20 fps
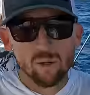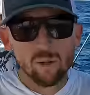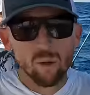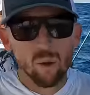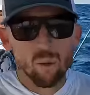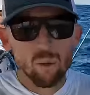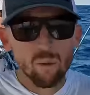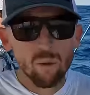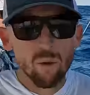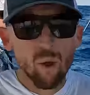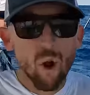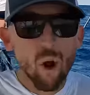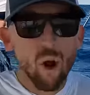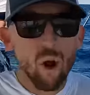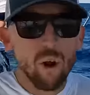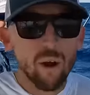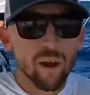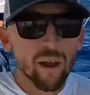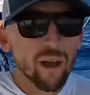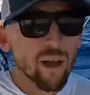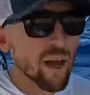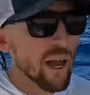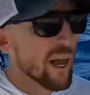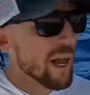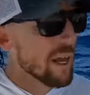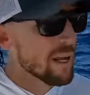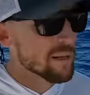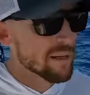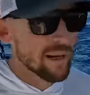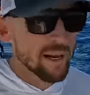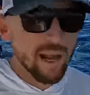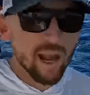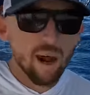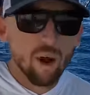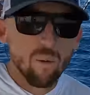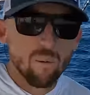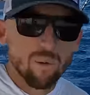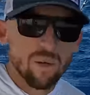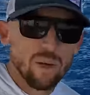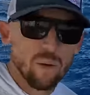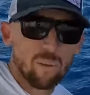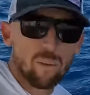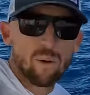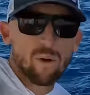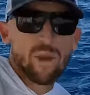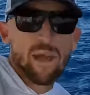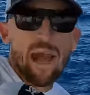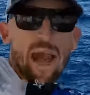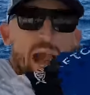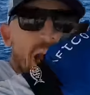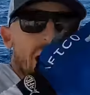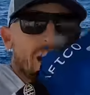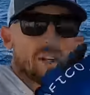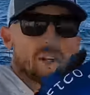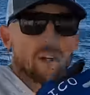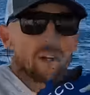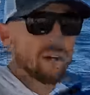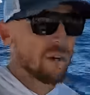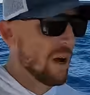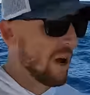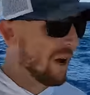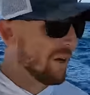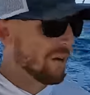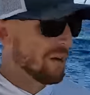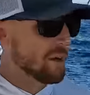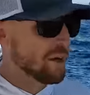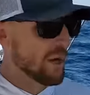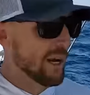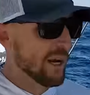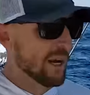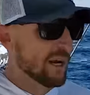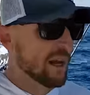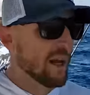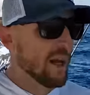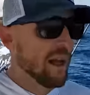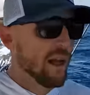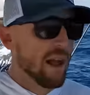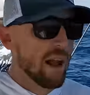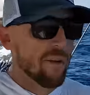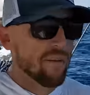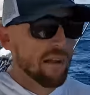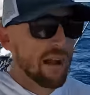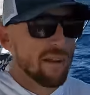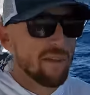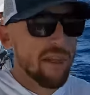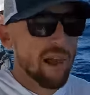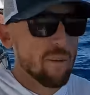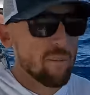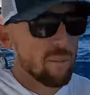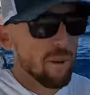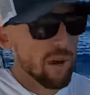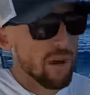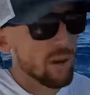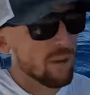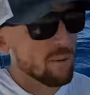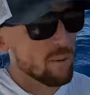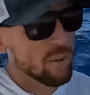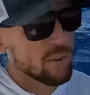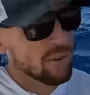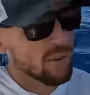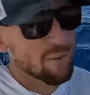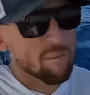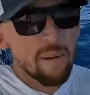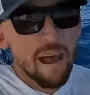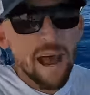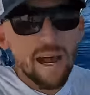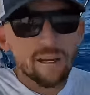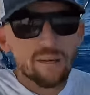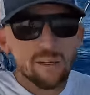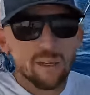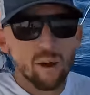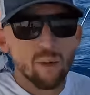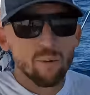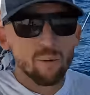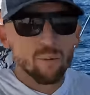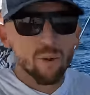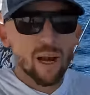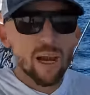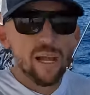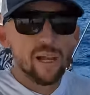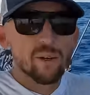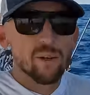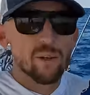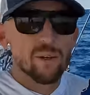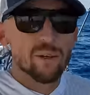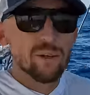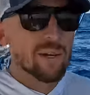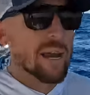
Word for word: it's so long, is gonna help me to put action on the jig. And I've got that paired with the Maxel Rage